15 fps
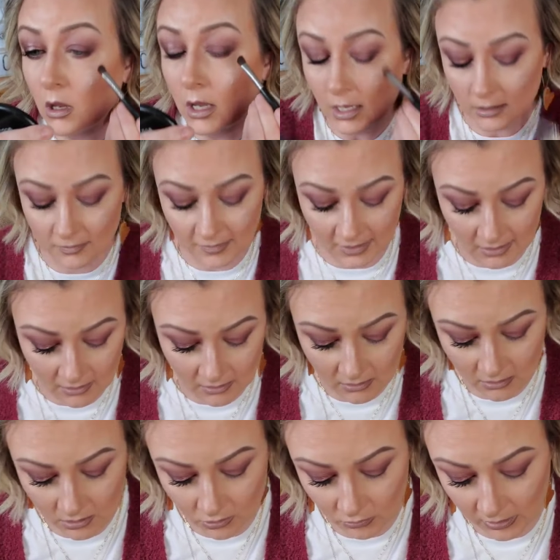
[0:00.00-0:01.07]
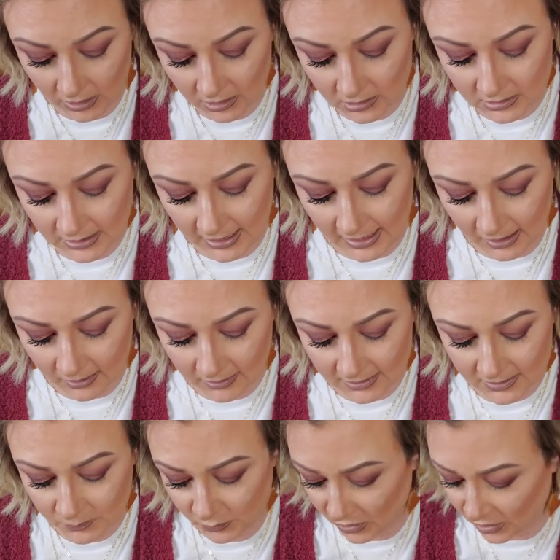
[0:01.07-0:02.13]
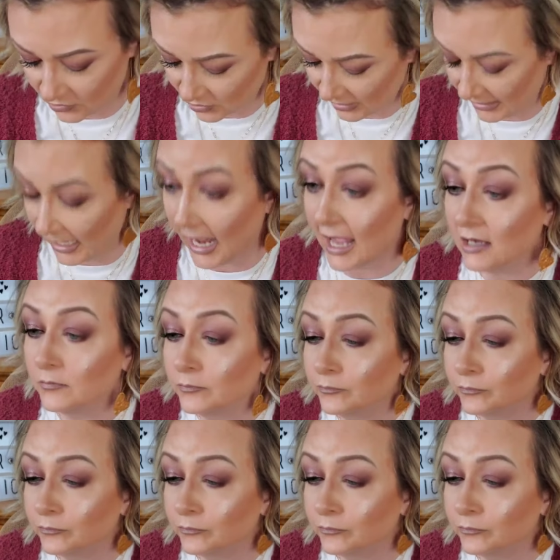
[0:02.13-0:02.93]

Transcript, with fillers: And then you can take this brush again